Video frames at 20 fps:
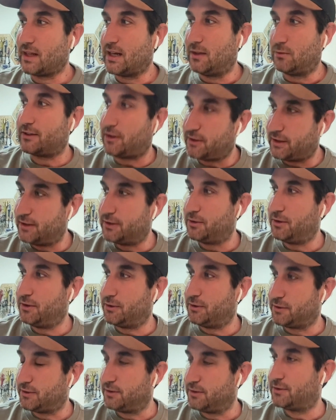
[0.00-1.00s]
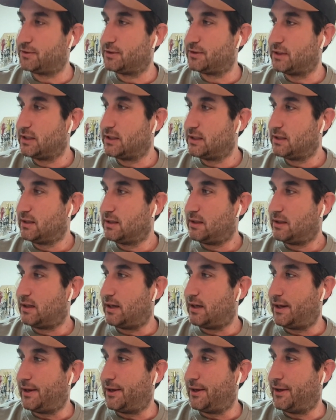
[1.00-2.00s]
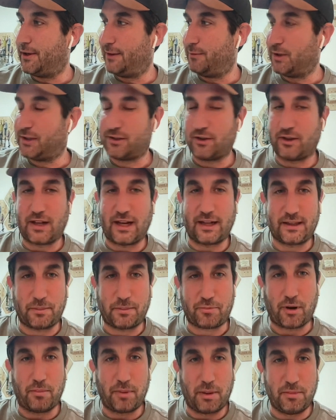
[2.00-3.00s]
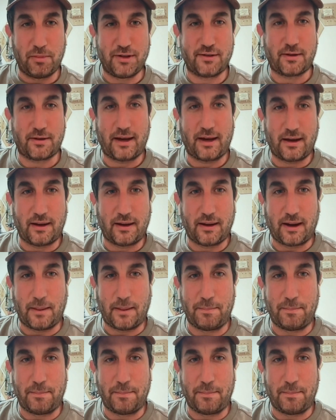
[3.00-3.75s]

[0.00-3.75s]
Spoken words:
And we started talking to users and we saw that the problem is